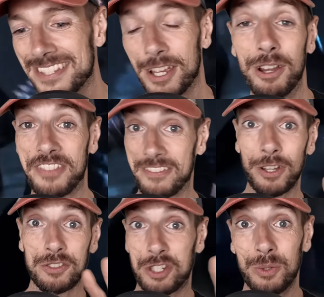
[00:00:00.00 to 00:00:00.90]
So if
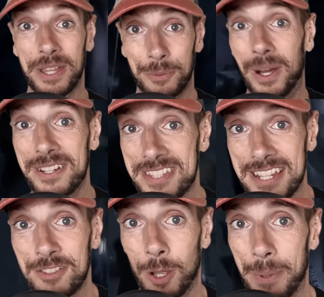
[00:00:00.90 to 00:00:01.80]
they've got 2 other ones,
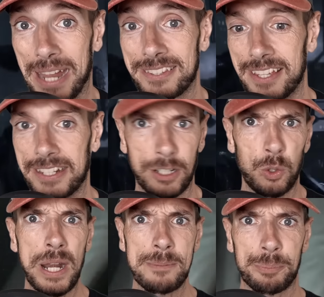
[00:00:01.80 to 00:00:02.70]
that's not a bad thing. And
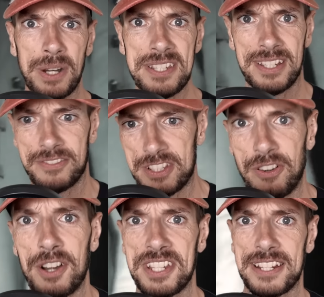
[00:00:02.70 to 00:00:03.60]
quite impressive as
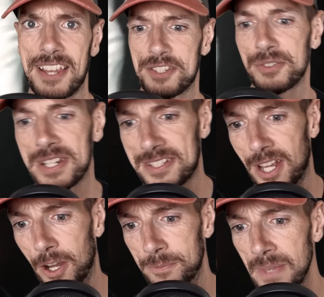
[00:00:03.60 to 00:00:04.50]
far as accessories
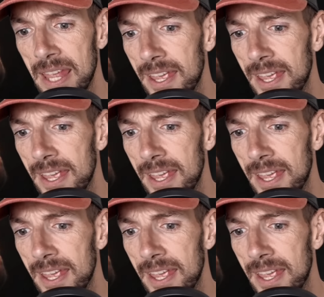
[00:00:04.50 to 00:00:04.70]
go.